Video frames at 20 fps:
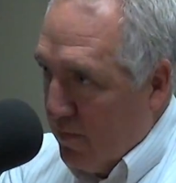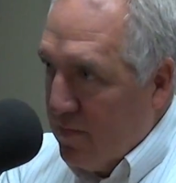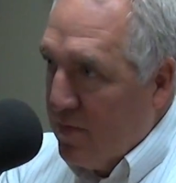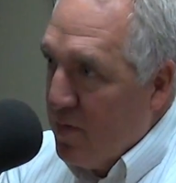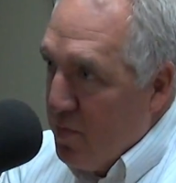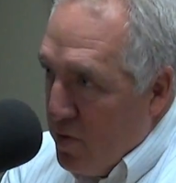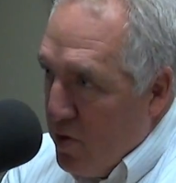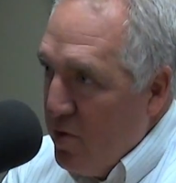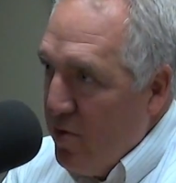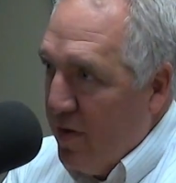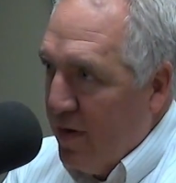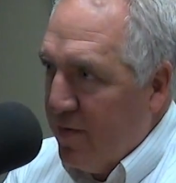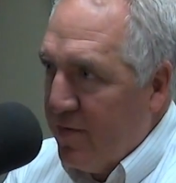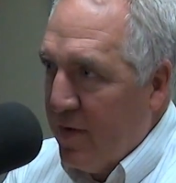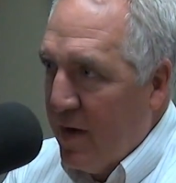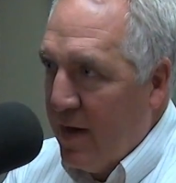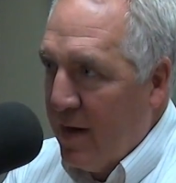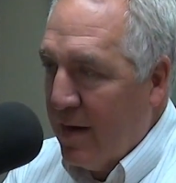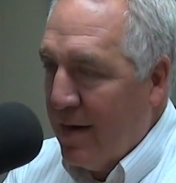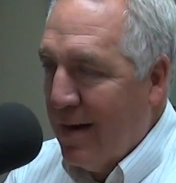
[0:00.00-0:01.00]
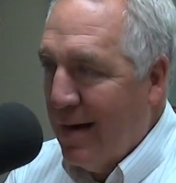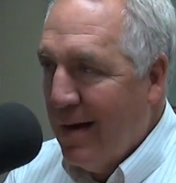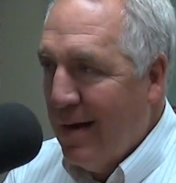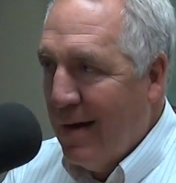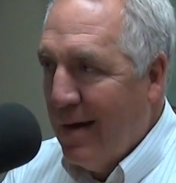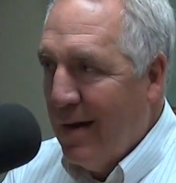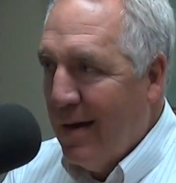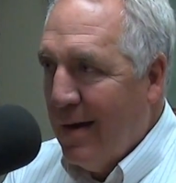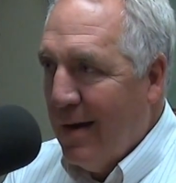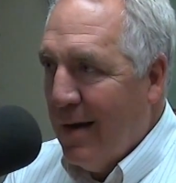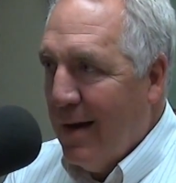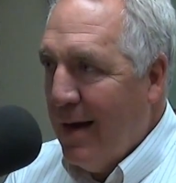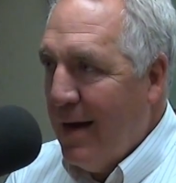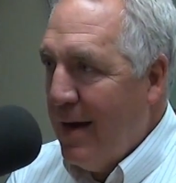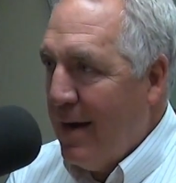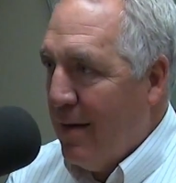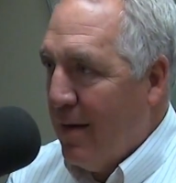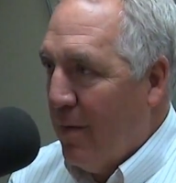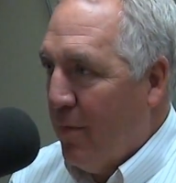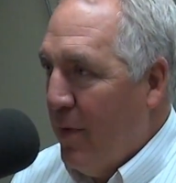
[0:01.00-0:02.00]
community saying,
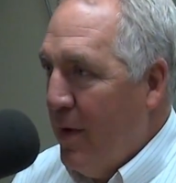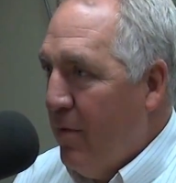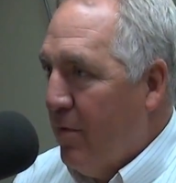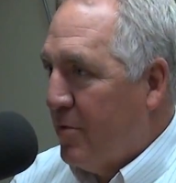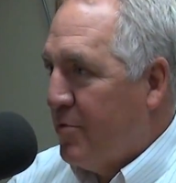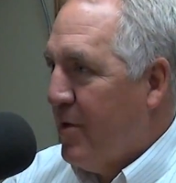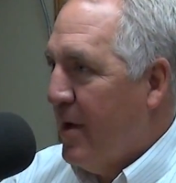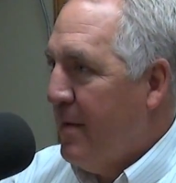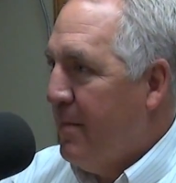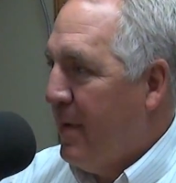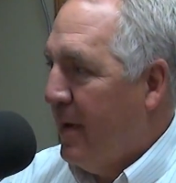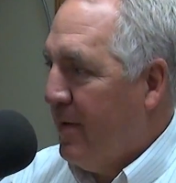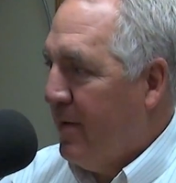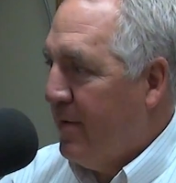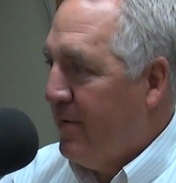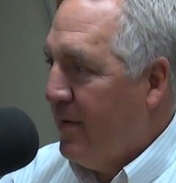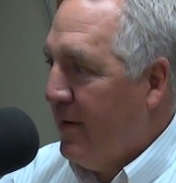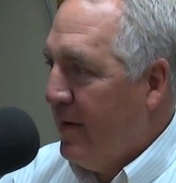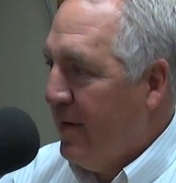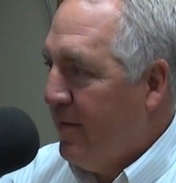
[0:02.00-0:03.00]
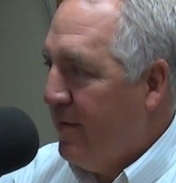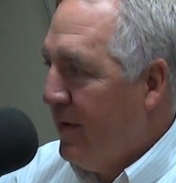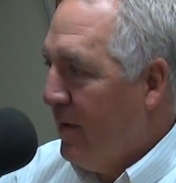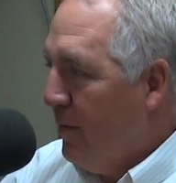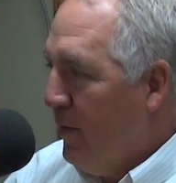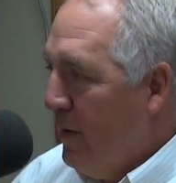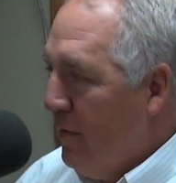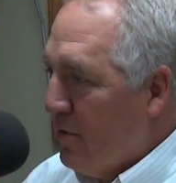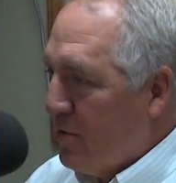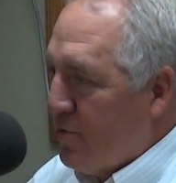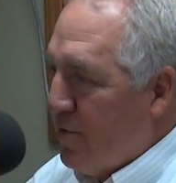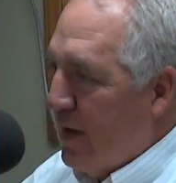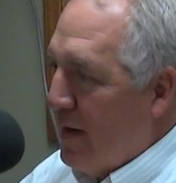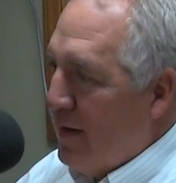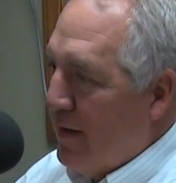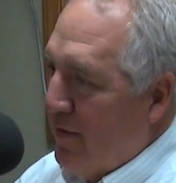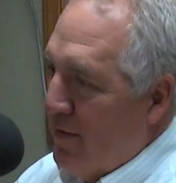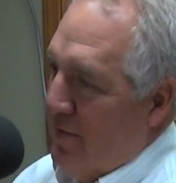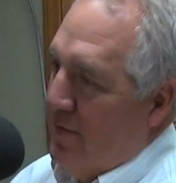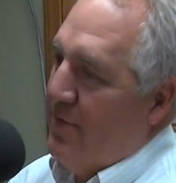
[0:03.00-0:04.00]
hey, we were trained by the CDC, we were
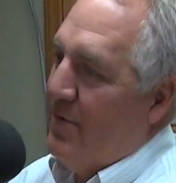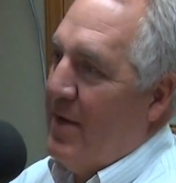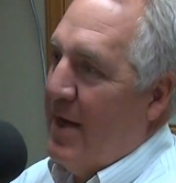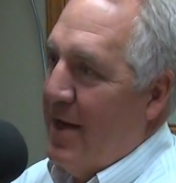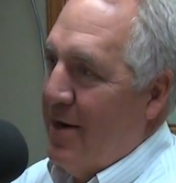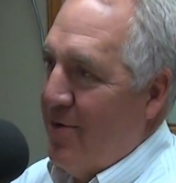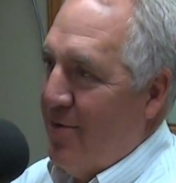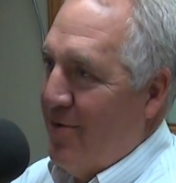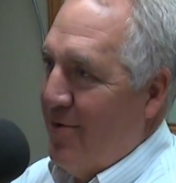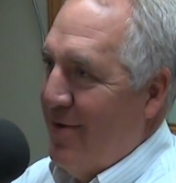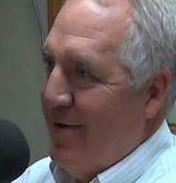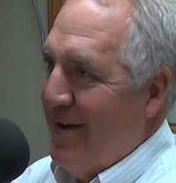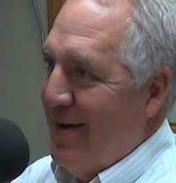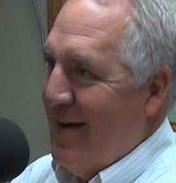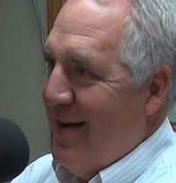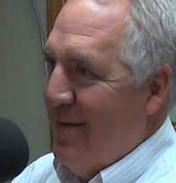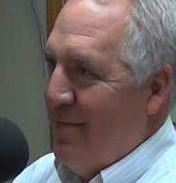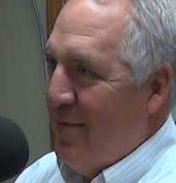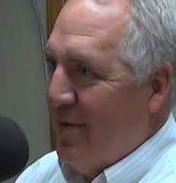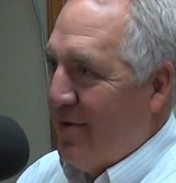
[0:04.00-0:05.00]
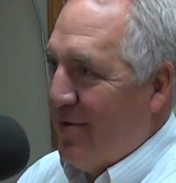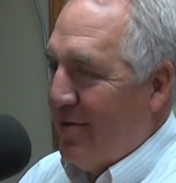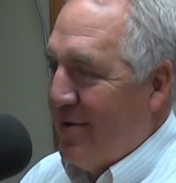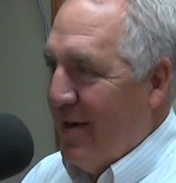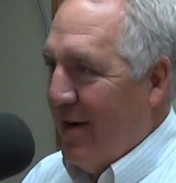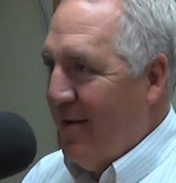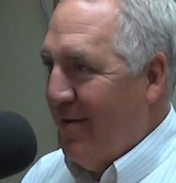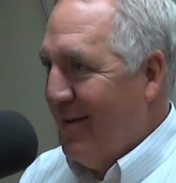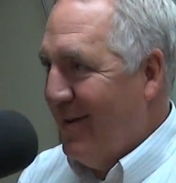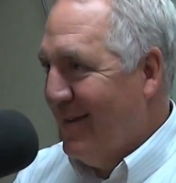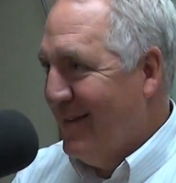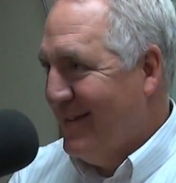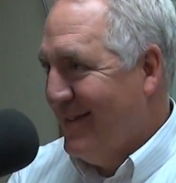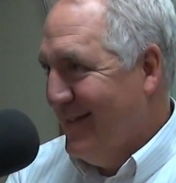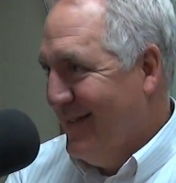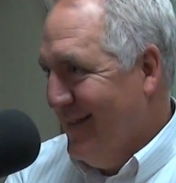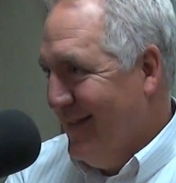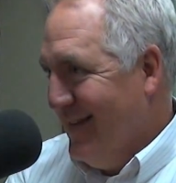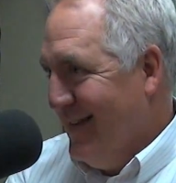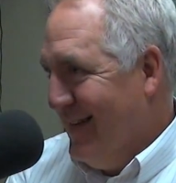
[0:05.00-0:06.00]
trained to this standard, but they're telling
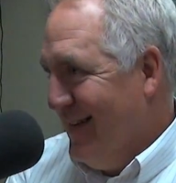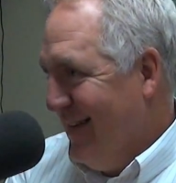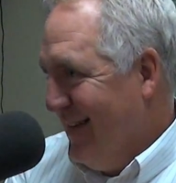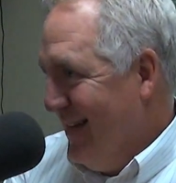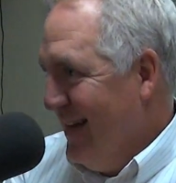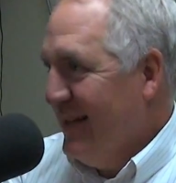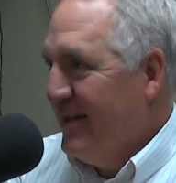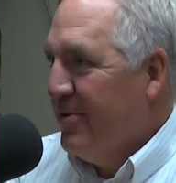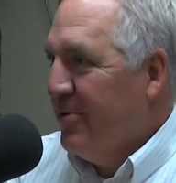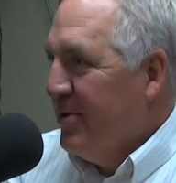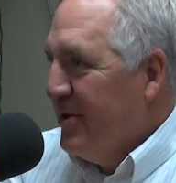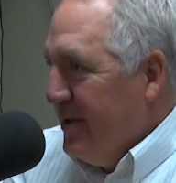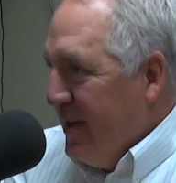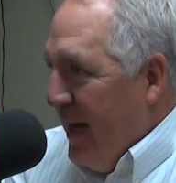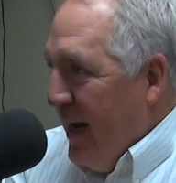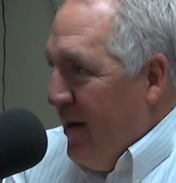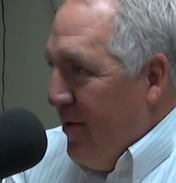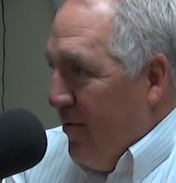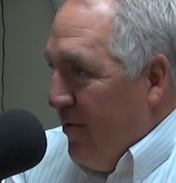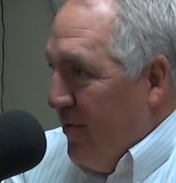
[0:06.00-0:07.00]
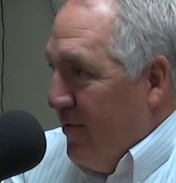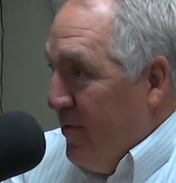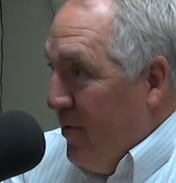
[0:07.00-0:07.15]
us a lesser standard.